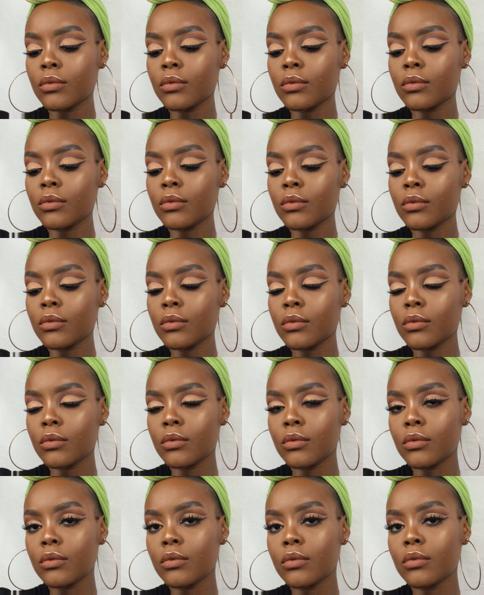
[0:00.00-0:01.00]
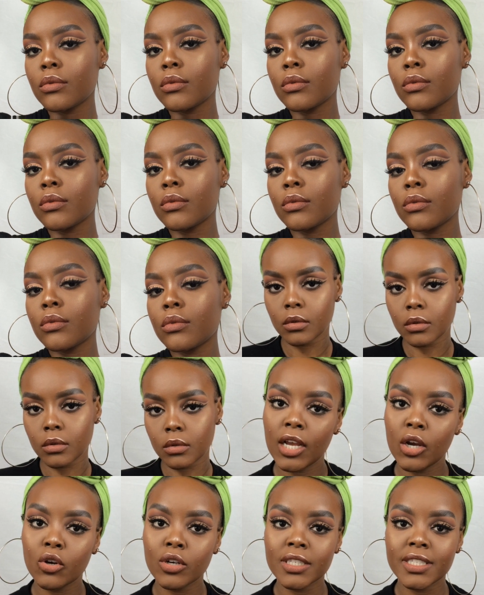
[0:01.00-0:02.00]
Please don't forget to give me
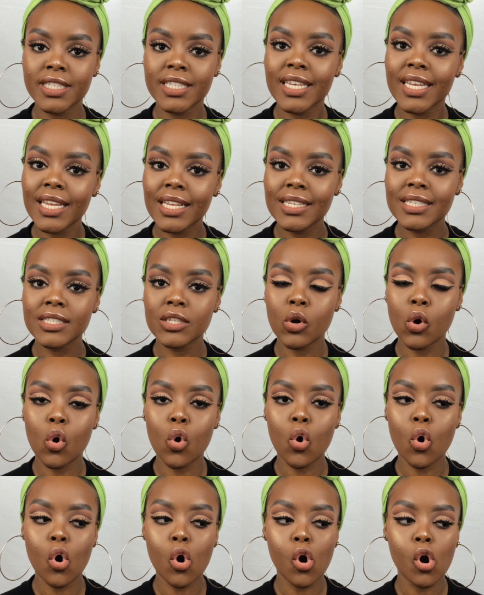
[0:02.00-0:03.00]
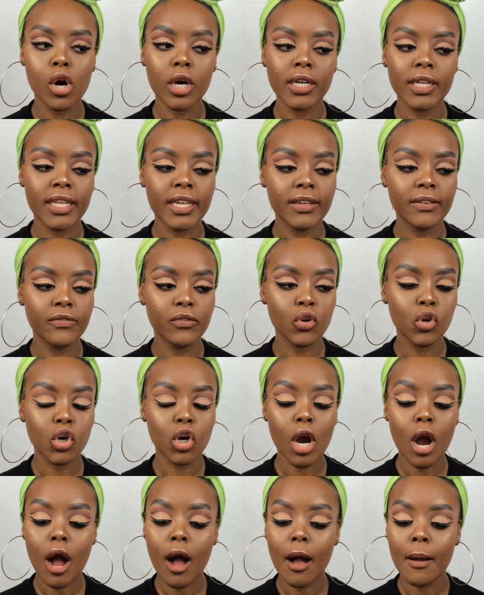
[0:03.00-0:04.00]
any critiques or leave
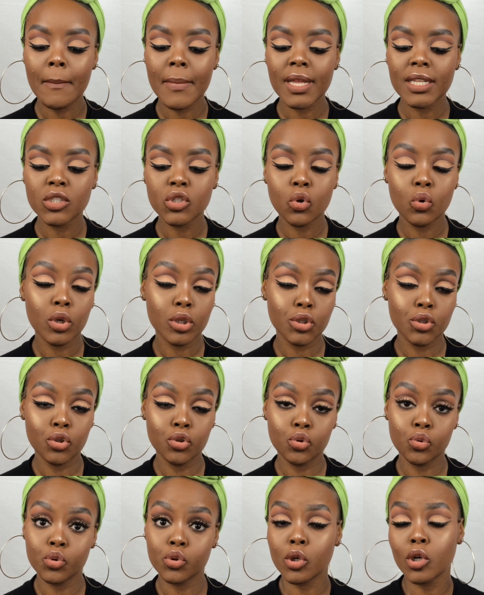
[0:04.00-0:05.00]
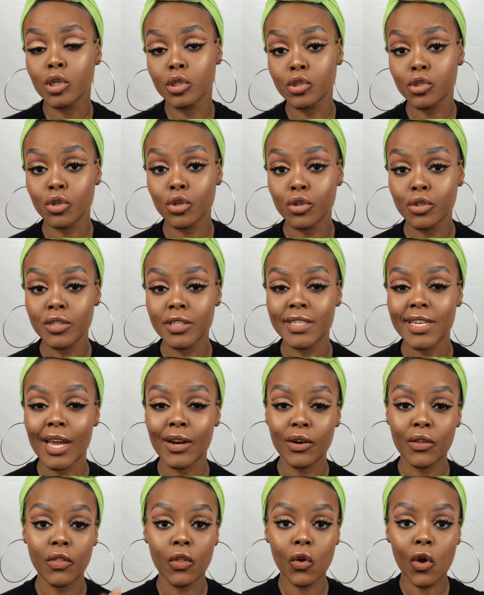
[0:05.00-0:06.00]
your comments, questions, or concerns
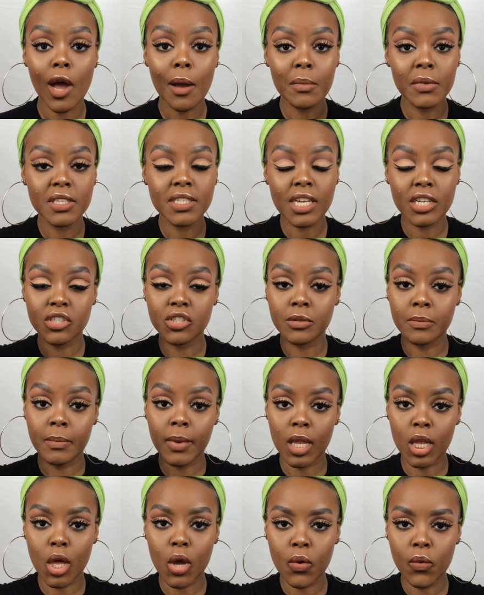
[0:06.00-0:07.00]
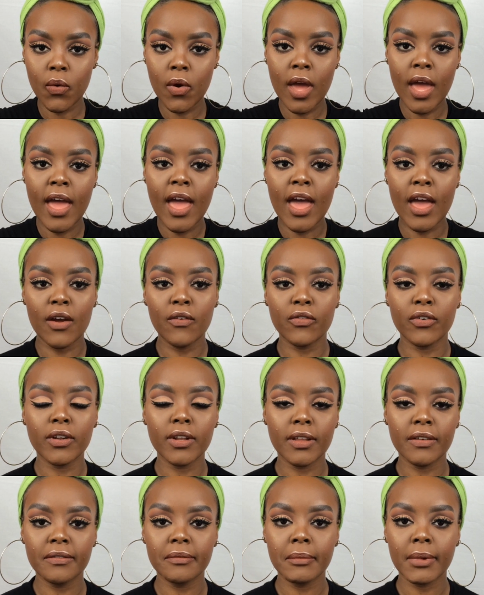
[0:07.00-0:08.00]
down in the comment section below. And
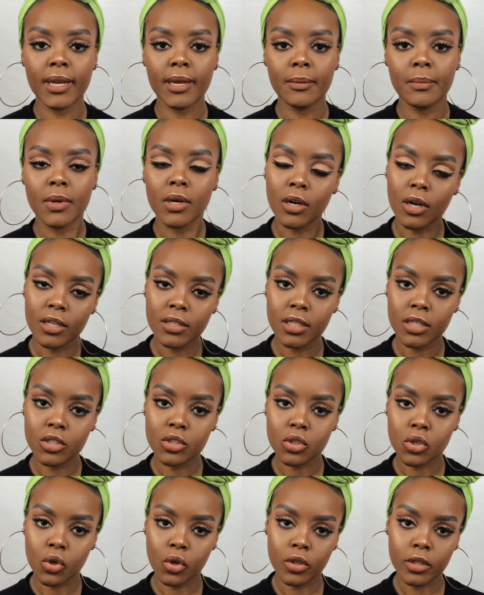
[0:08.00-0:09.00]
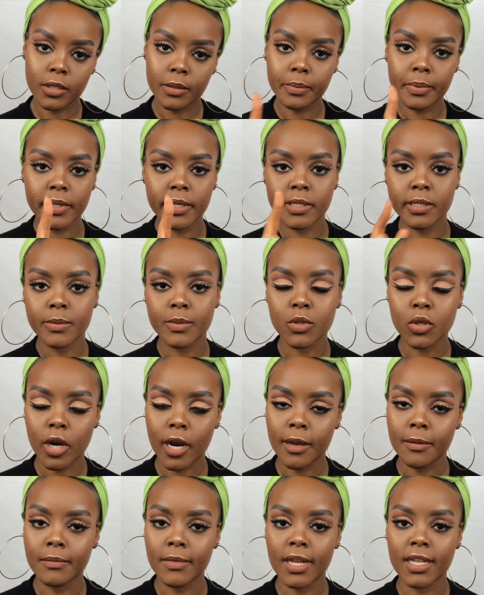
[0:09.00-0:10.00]
for love and makeup and all things girly, please
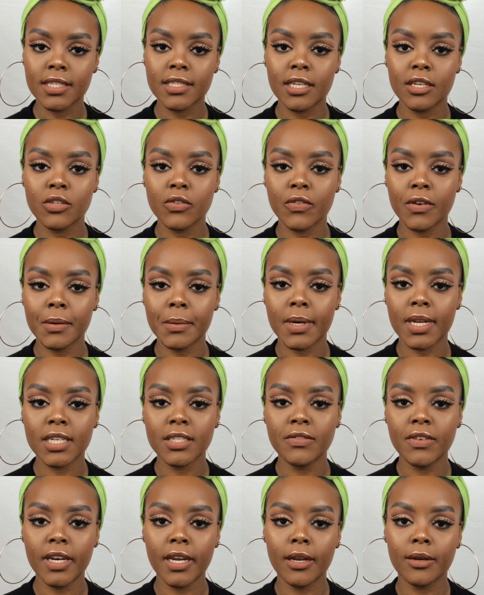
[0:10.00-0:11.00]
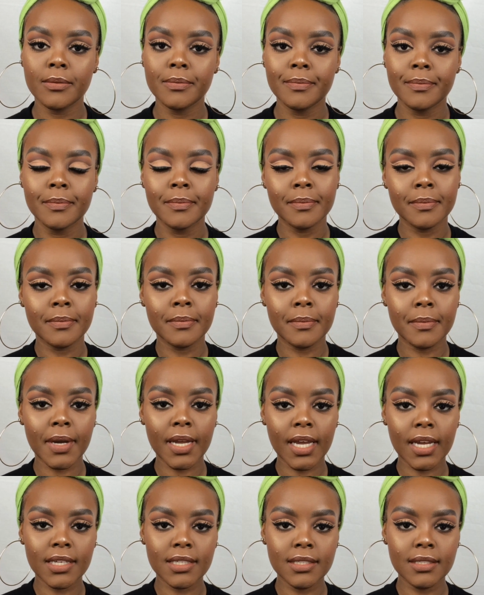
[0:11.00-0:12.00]
subscribe and stay tuned for our next video.
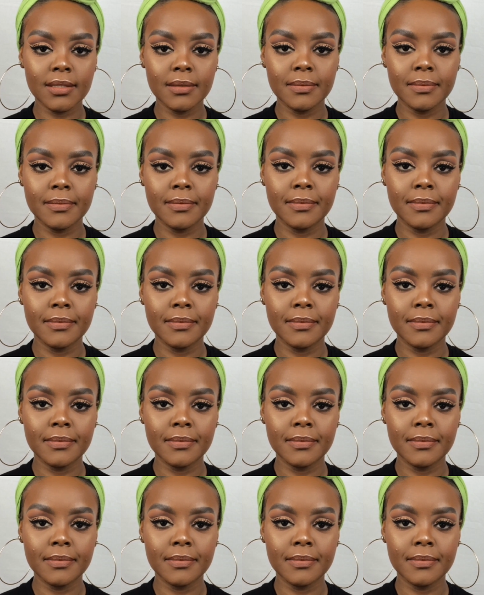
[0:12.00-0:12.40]
Bye guys.